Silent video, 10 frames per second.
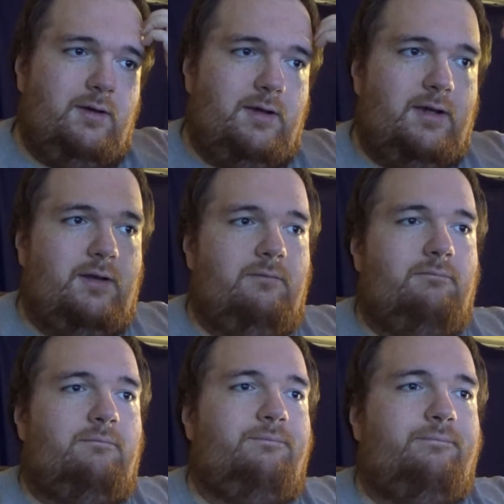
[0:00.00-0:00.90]
And
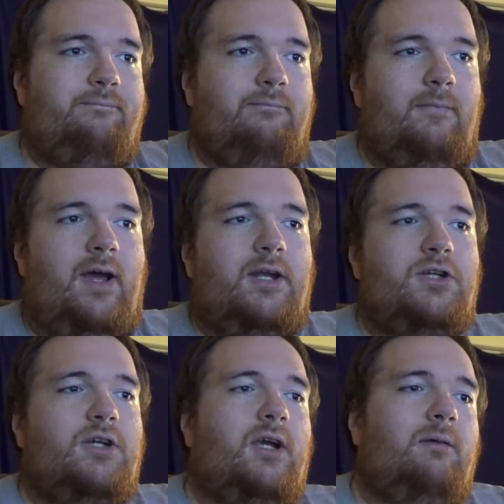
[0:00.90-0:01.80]
not
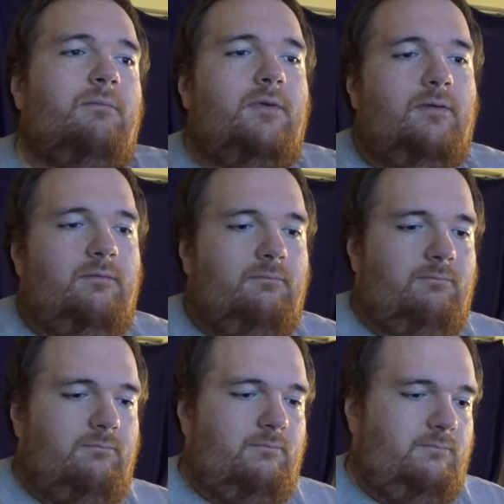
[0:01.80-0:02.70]
ashamed.
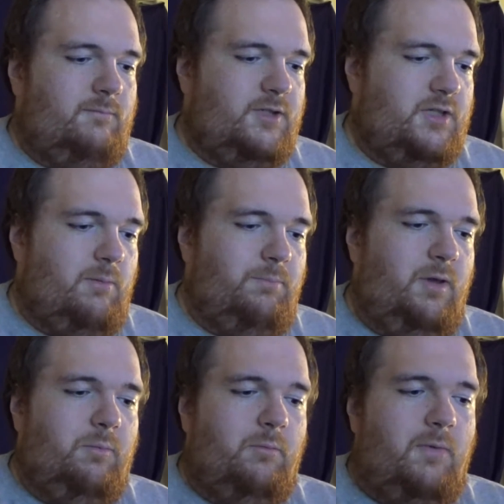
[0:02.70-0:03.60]
Some
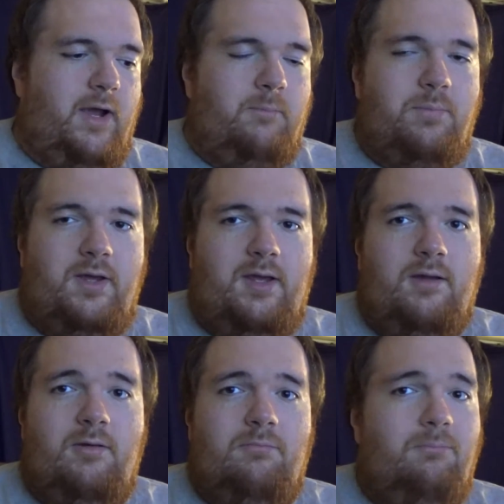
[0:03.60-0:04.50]
people might be,
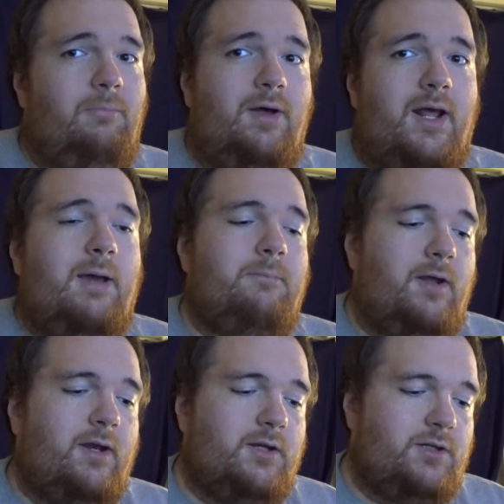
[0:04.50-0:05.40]
but I'm
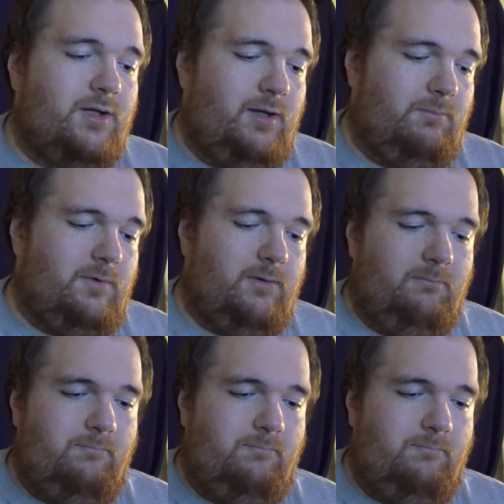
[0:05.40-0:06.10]
not ashamed.